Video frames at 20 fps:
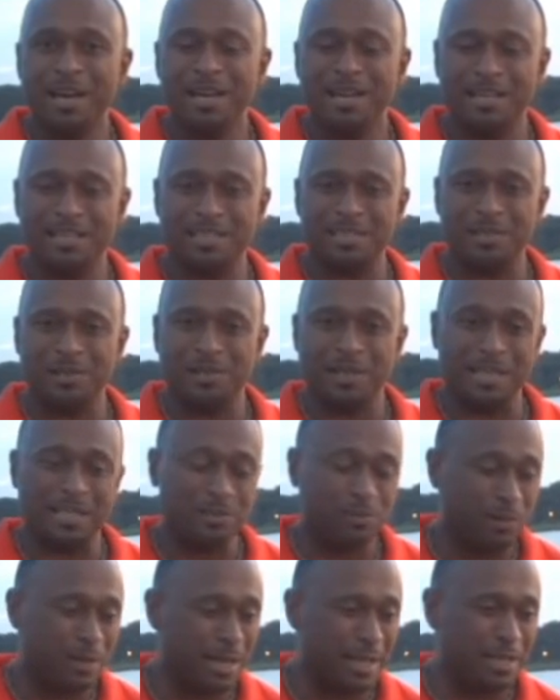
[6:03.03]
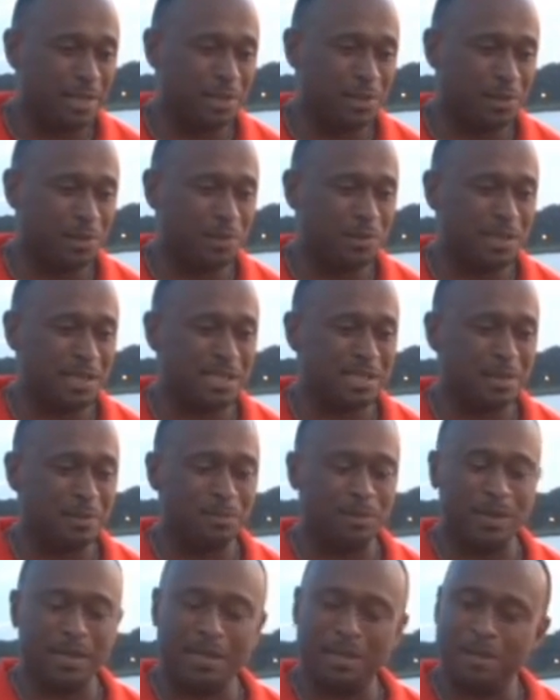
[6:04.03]
And so that's what I use. That's the
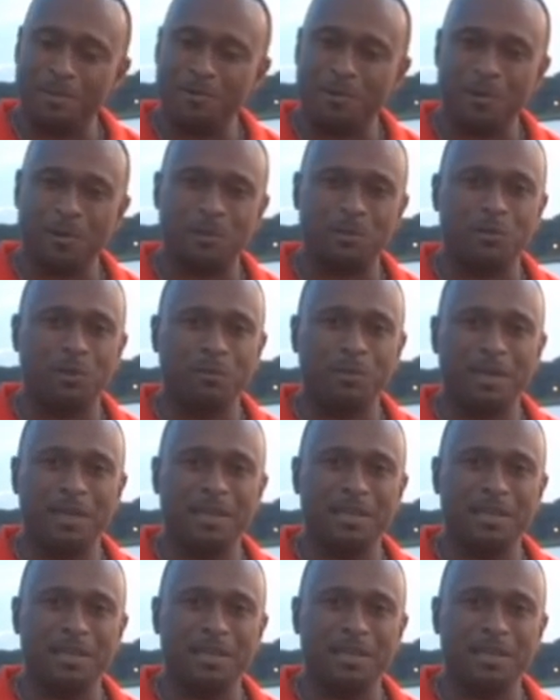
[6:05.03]
blend that works for me.